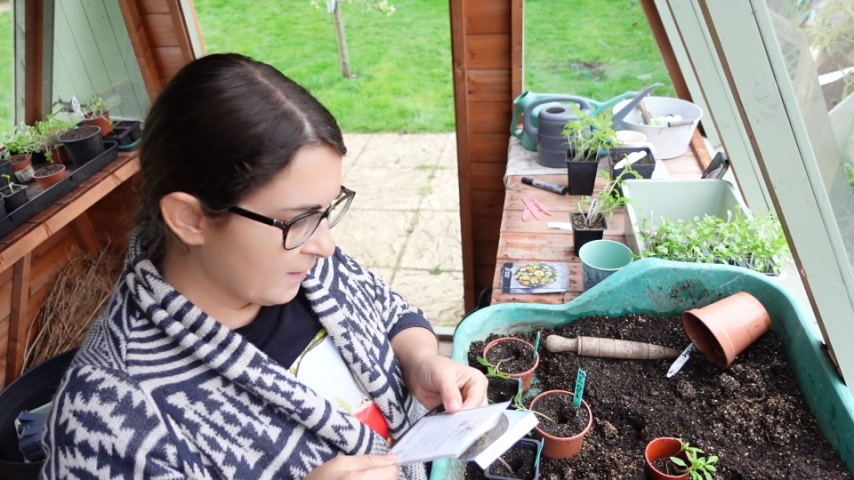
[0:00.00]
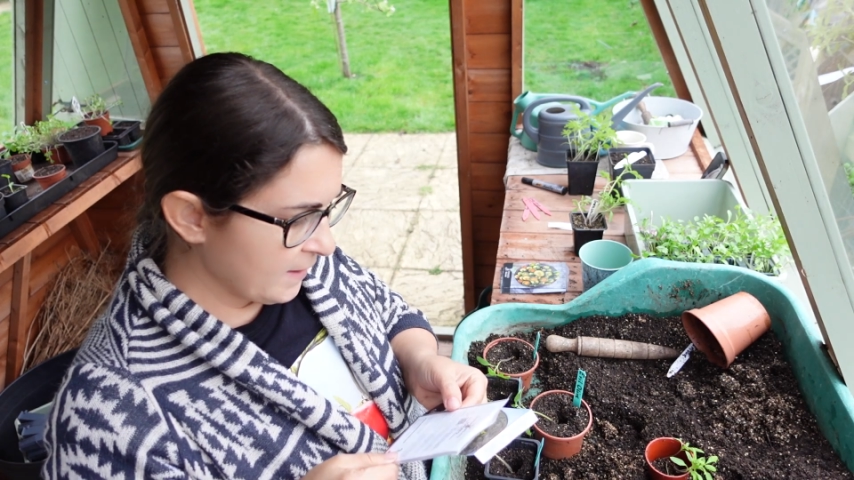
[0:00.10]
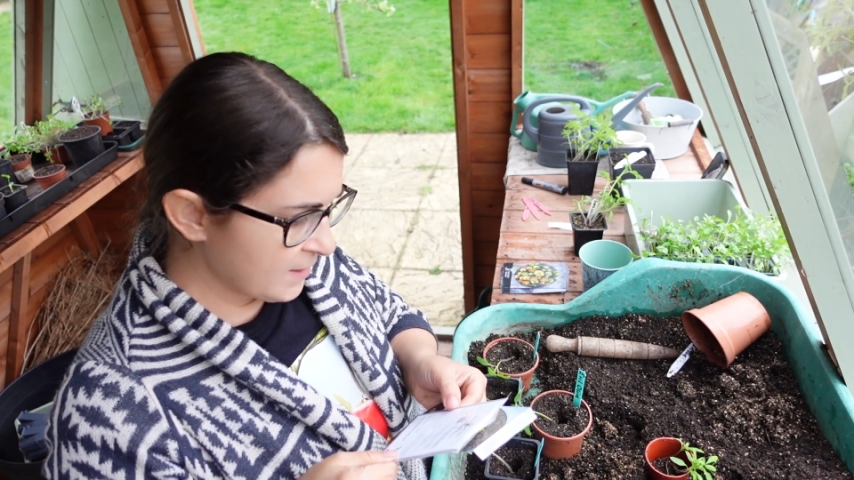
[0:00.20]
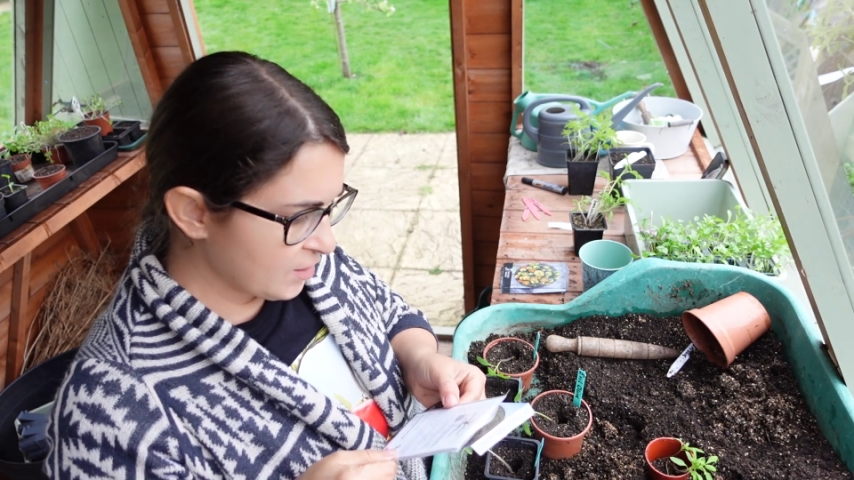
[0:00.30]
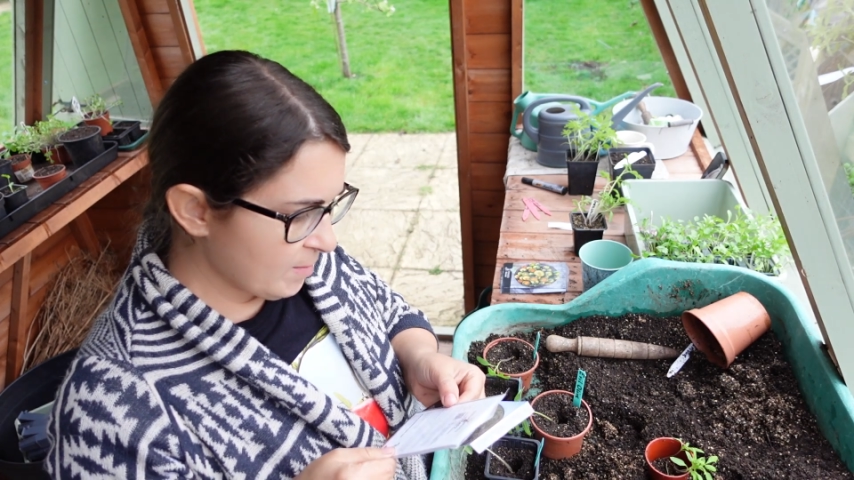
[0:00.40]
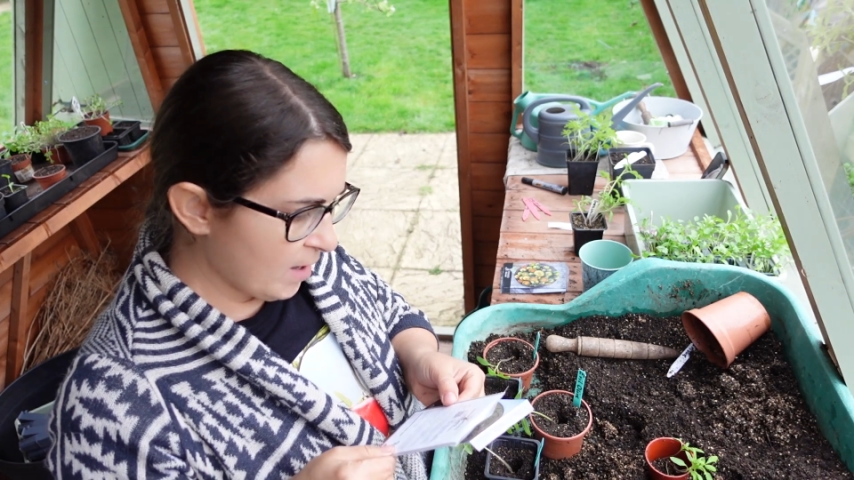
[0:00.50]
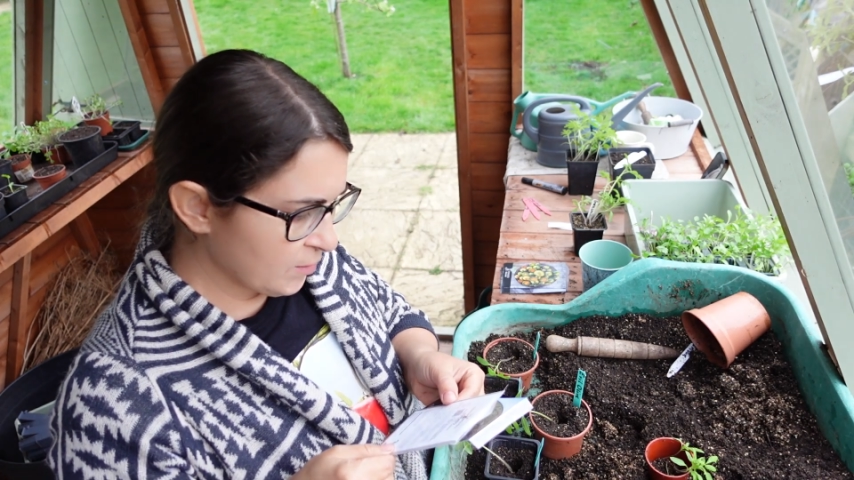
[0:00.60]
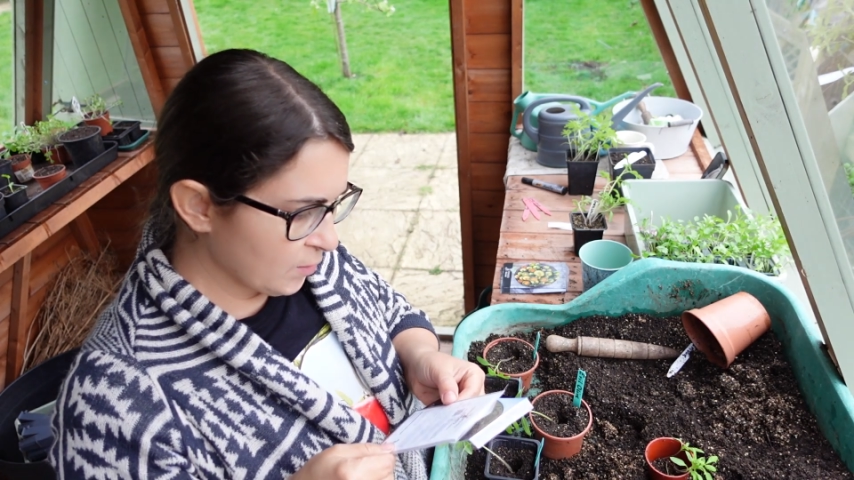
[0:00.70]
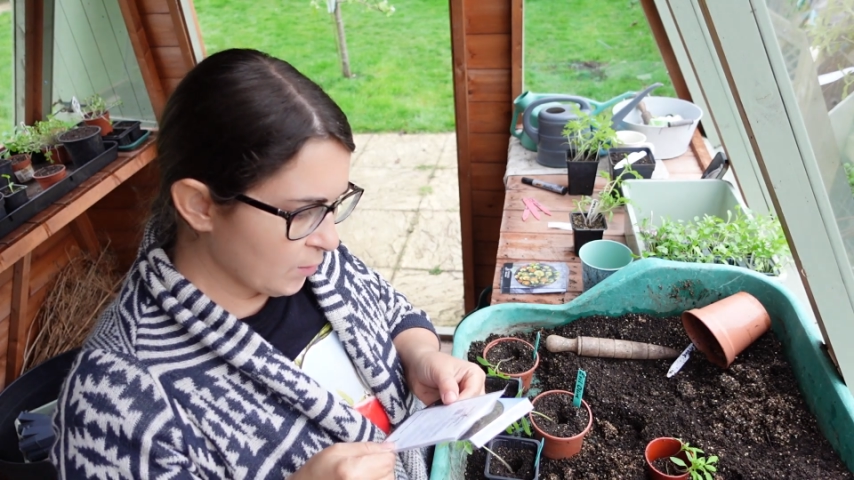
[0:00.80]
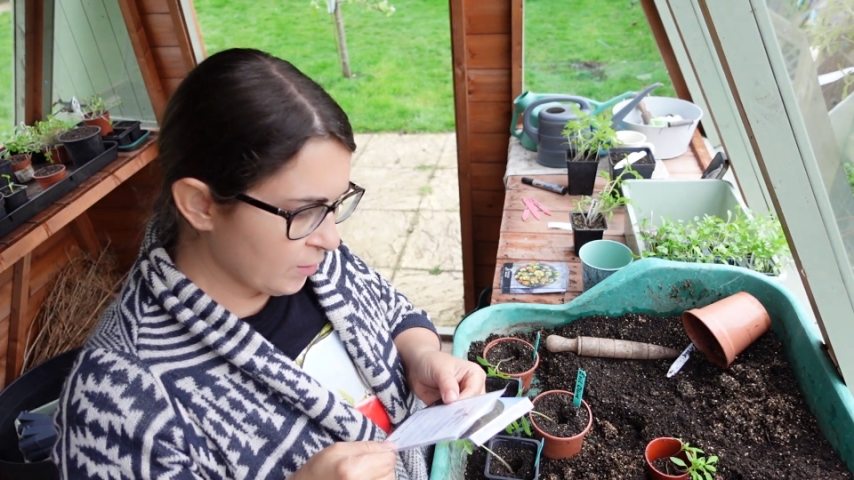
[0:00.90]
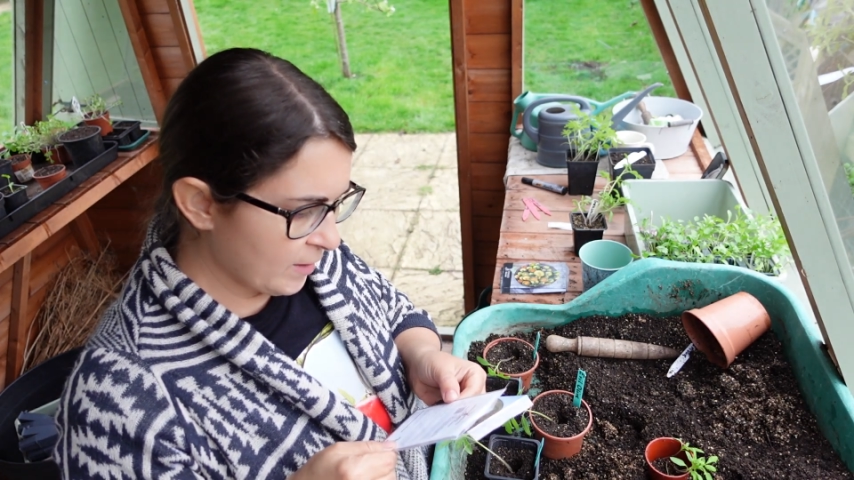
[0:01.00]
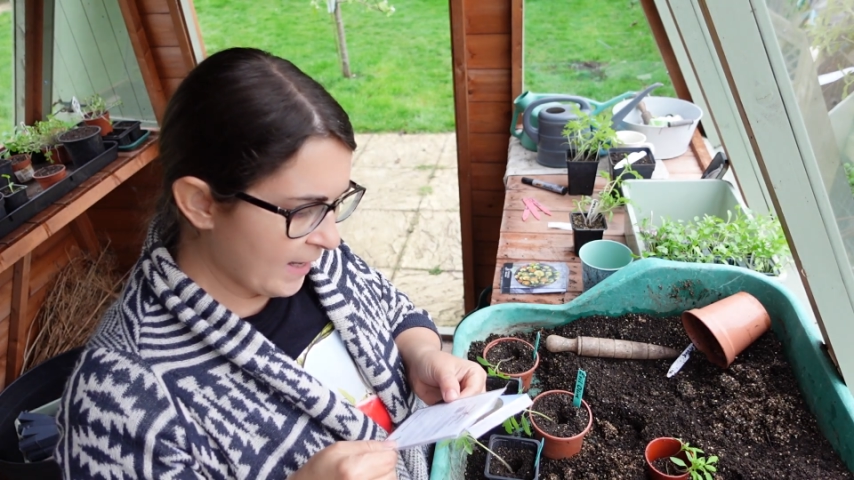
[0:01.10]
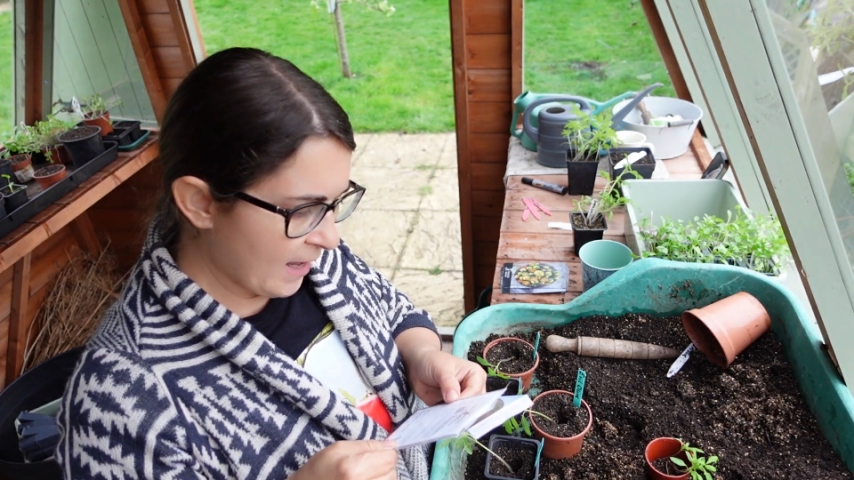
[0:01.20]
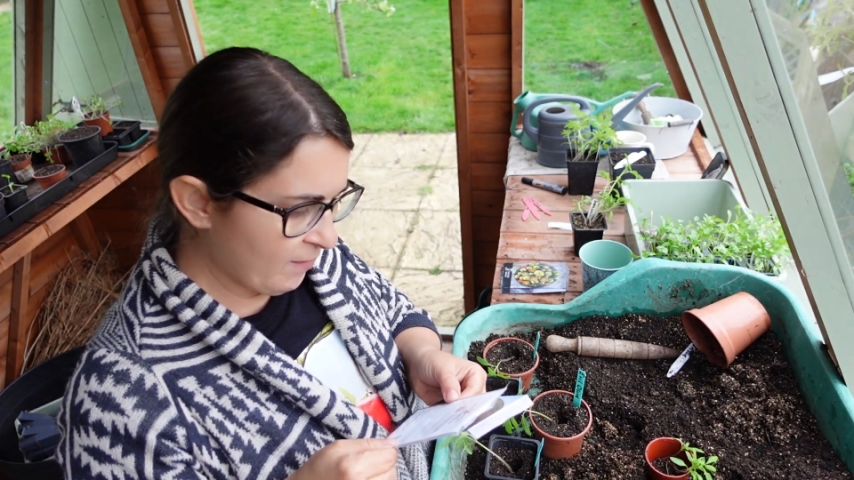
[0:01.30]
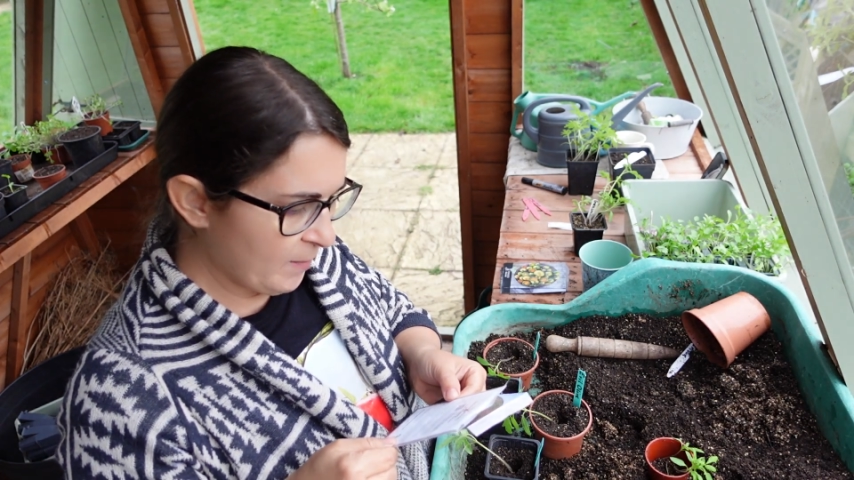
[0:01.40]
This tomato couldn't
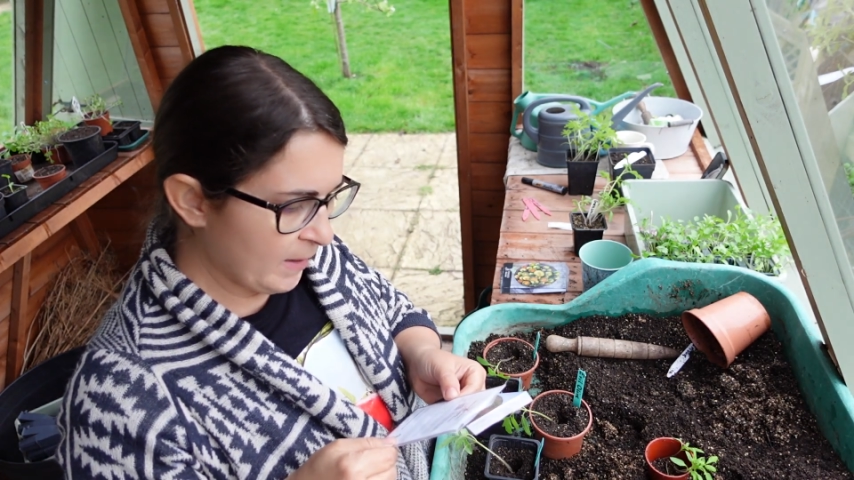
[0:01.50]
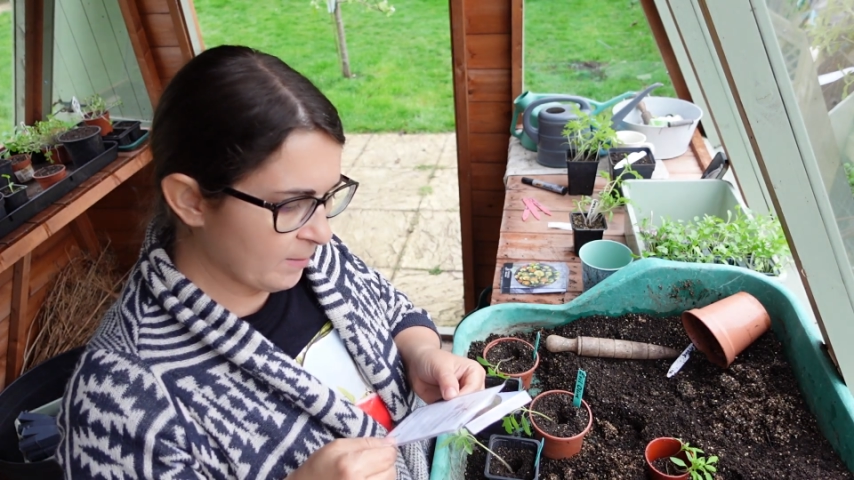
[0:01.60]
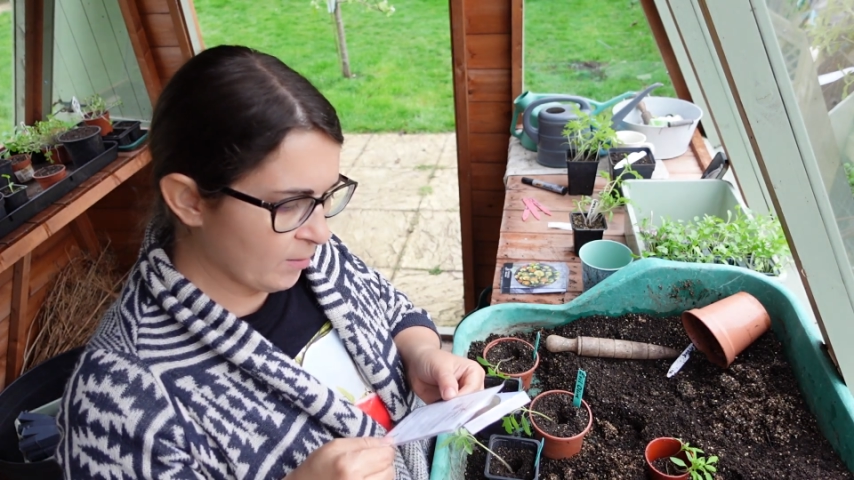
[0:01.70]
have been